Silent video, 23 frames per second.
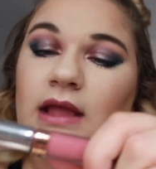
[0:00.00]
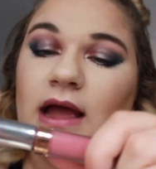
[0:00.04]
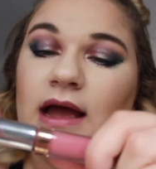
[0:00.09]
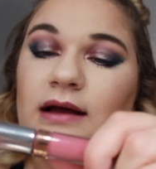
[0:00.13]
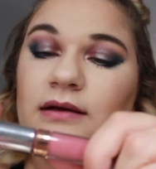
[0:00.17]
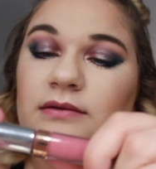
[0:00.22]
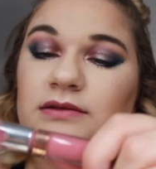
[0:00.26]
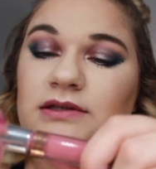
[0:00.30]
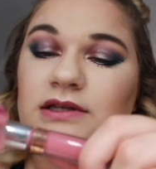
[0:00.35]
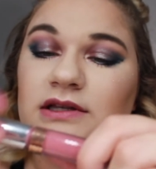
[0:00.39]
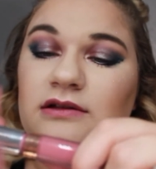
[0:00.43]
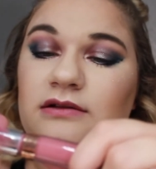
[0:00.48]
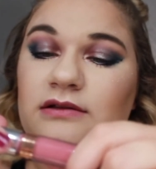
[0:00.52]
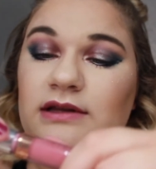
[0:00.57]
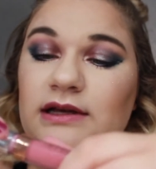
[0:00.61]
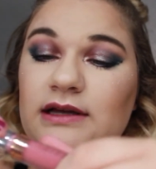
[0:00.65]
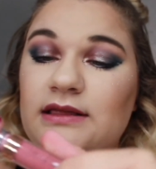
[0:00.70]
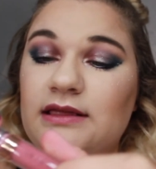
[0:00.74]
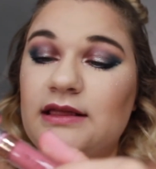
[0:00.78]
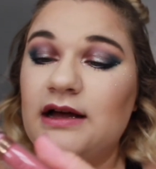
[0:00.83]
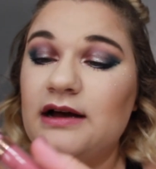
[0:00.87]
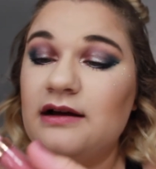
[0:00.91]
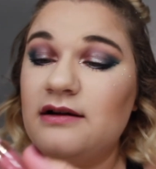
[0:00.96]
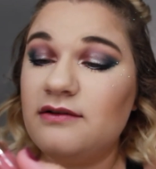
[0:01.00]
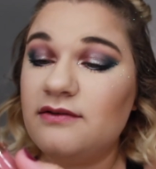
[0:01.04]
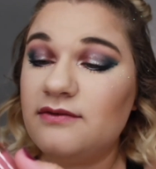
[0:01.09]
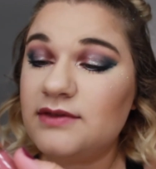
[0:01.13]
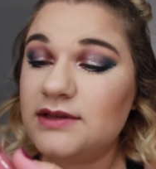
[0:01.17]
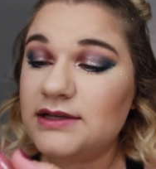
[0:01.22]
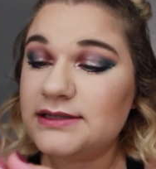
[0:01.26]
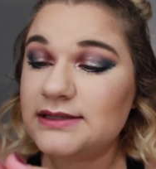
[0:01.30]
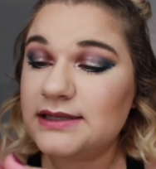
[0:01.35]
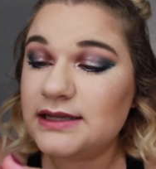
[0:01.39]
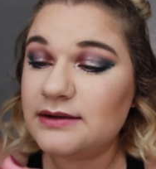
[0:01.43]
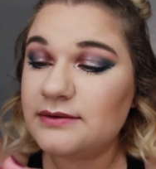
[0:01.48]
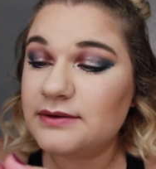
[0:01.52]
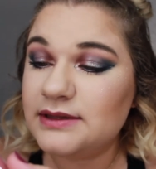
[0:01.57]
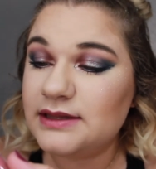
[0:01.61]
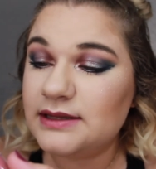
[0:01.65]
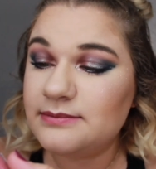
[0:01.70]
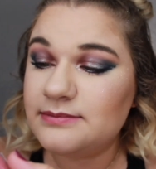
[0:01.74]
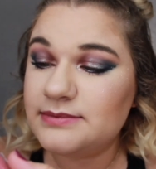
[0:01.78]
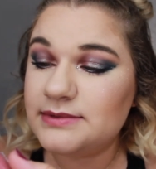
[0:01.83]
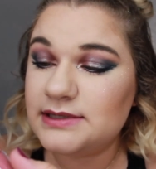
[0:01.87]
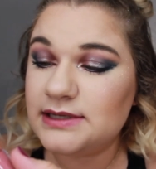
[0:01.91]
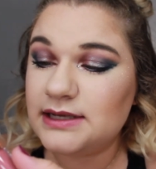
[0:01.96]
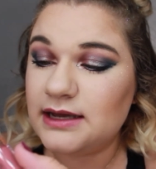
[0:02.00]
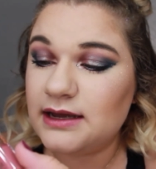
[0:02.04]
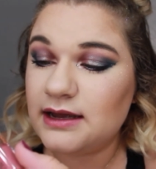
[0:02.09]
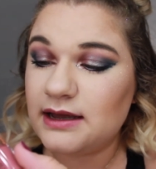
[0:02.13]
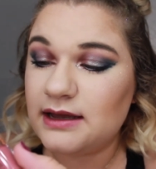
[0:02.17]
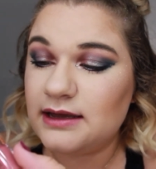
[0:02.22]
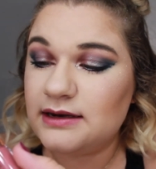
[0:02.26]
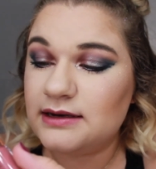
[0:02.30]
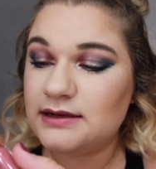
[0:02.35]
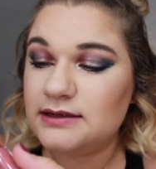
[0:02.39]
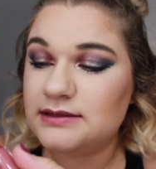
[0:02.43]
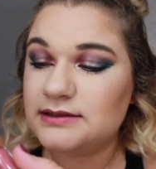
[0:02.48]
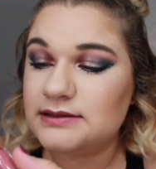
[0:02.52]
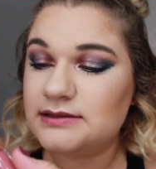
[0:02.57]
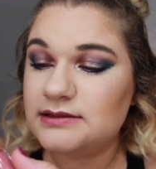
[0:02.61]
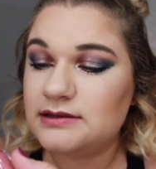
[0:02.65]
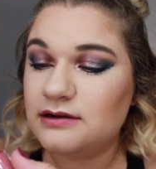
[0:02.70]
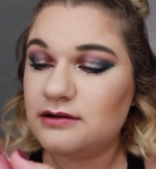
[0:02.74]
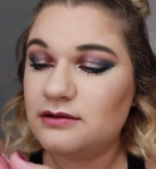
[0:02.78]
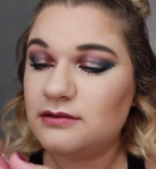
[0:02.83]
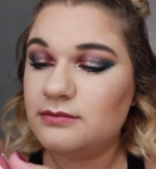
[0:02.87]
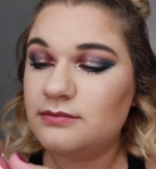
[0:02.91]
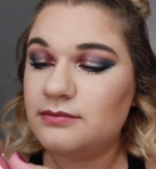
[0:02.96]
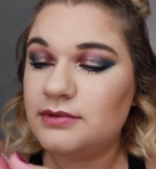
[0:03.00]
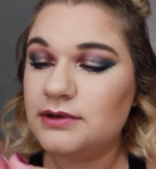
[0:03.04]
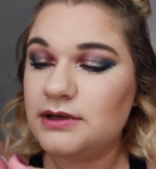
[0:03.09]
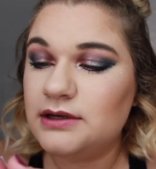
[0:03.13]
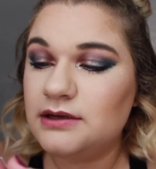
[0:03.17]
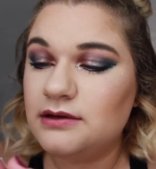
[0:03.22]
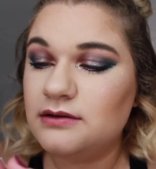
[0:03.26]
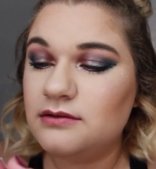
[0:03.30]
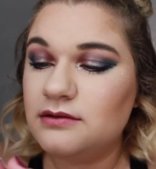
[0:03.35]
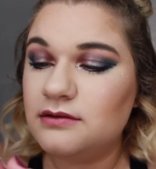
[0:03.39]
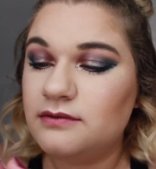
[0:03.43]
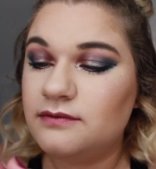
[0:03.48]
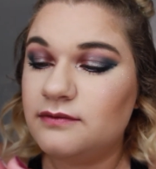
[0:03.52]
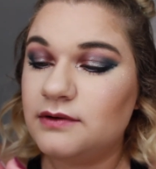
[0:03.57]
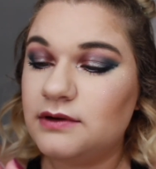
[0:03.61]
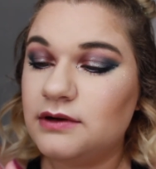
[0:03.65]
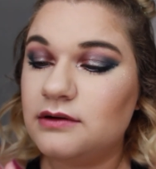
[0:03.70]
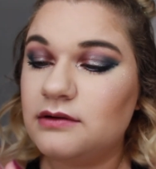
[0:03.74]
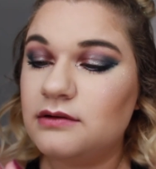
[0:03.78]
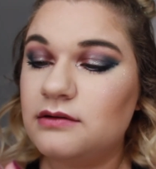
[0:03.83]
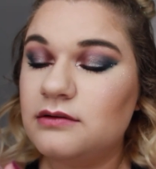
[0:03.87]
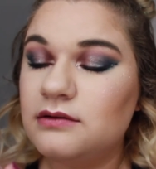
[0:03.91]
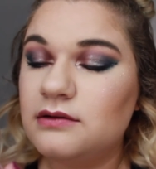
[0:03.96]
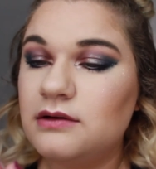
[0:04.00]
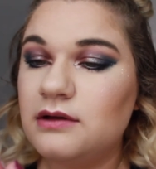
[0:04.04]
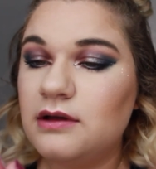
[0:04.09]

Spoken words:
I absolutely love this liquid lipstick. It is so beautiful.